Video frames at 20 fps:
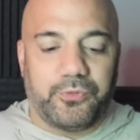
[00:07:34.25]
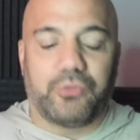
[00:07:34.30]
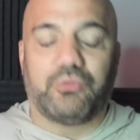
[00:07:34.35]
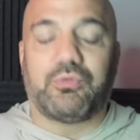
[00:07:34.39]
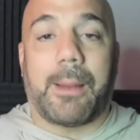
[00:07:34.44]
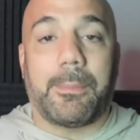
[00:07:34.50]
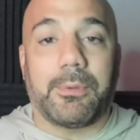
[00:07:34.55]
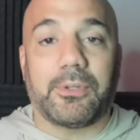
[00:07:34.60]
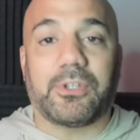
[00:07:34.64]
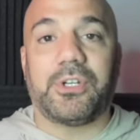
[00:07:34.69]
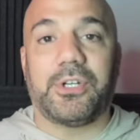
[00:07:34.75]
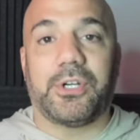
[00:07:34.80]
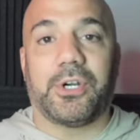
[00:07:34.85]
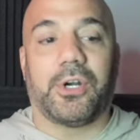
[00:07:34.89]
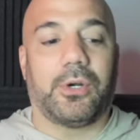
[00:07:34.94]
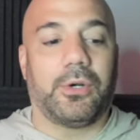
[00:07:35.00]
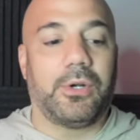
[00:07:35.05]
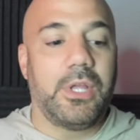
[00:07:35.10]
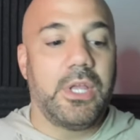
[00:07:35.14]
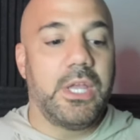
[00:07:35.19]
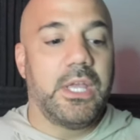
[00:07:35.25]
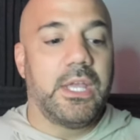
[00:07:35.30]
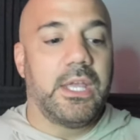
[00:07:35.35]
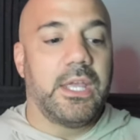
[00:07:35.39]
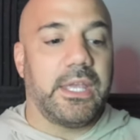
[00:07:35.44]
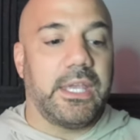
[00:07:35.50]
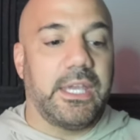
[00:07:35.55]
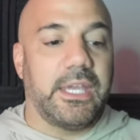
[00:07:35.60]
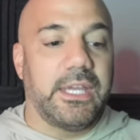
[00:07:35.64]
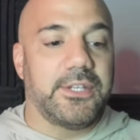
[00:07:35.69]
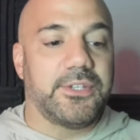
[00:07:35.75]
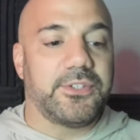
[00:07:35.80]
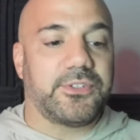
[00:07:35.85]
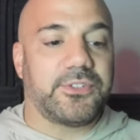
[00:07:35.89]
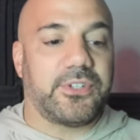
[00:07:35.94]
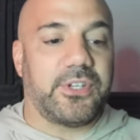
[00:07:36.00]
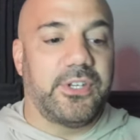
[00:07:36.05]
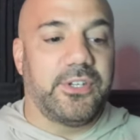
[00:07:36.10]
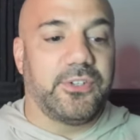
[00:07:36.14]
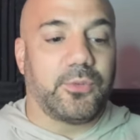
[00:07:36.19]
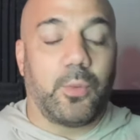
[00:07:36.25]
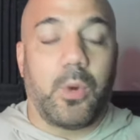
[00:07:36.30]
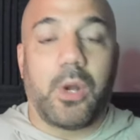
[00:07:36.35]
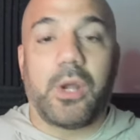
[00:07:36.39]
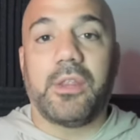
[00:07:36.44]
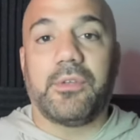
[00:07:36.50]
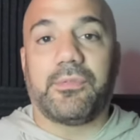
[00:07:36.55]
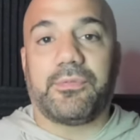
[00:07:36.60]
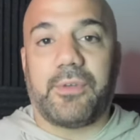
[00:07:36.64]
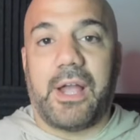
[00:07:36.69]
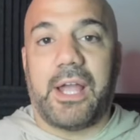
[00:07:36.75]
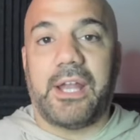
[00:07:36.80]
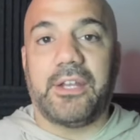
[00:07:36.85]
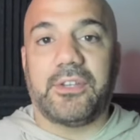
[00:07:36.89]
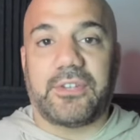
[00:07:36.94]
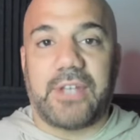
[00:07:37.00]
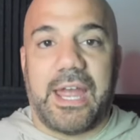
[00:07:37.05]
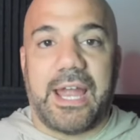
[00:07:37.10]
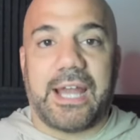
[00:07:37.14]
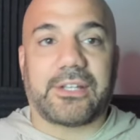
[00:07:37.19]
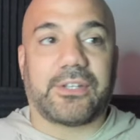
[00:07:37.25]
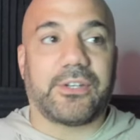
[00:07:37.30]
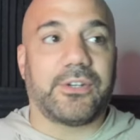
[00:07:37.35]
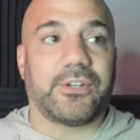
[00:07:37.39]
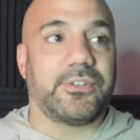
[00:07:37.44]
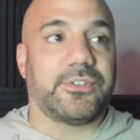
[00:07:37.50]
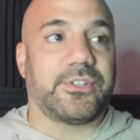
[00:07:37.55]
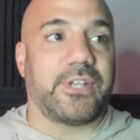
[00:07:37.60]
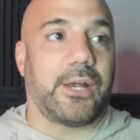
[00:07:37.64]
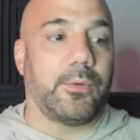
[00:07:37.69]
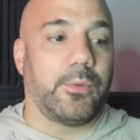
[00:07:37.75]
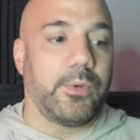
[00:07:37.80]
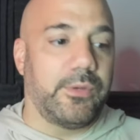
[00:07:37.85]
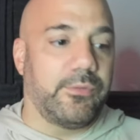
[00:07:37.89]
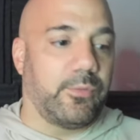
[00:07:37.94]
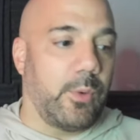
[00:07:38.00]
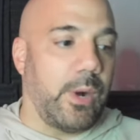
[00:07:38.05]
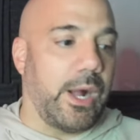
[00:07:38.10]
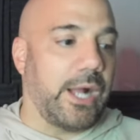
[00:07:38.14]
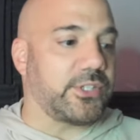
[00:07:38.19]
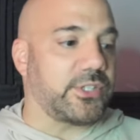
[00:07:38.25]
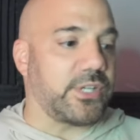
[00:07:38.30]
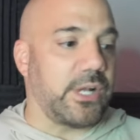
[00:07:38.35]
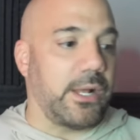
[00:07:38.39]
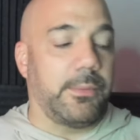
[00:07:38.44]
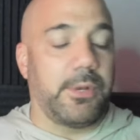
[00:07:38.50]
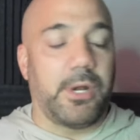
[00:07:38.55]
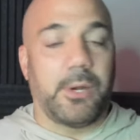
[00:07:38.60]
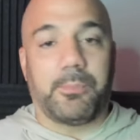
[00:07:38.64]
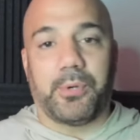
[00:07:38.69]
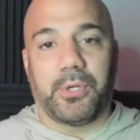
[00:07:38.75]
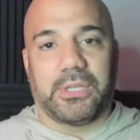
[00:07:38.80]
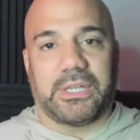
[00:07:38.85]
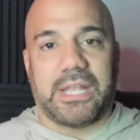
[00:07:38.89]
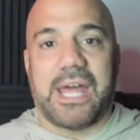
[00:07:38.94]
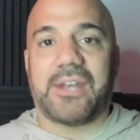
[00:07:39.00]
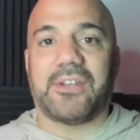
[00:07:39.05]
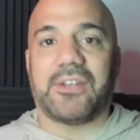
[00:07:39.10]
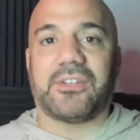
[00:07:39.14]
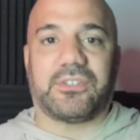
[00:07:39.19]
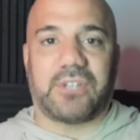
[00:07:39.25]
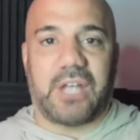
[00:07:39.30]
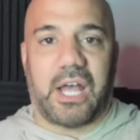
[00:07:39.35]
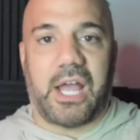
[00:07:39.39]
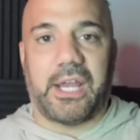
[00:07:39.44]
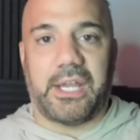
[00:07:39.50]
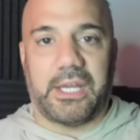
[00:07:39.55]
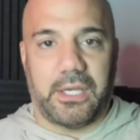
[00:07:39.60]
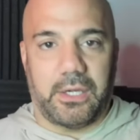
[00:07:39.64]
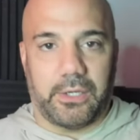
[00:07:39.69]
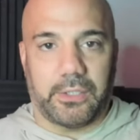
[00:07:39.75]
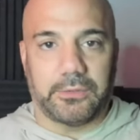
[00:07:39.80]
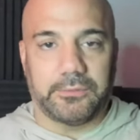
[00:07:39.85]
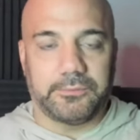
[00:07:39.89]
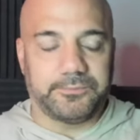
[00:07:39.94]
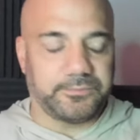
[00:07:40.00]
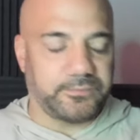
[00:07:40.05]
Robert De Niro is one of the finest actors that we've watched. I'm going to put that aside here.